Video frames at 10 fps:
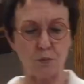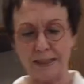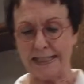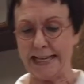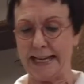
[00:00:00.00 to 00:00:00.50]
a
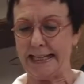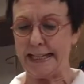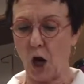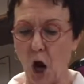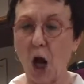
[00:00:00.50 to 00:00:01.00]
really
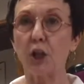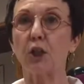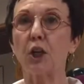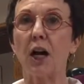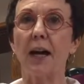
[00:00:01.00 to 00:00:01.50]
tiny
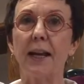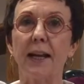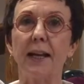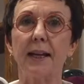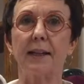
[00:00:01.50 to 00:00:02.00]
collar on
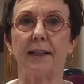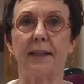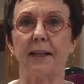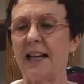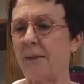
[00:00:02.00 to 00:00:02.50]
it,
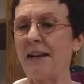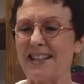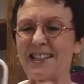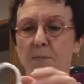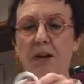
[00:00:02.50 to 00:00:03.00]
and I
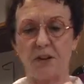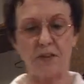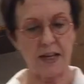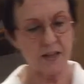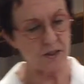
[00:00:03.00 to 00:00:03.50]
mean, did some other
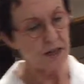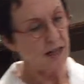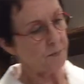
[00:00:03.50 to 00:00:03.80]
things,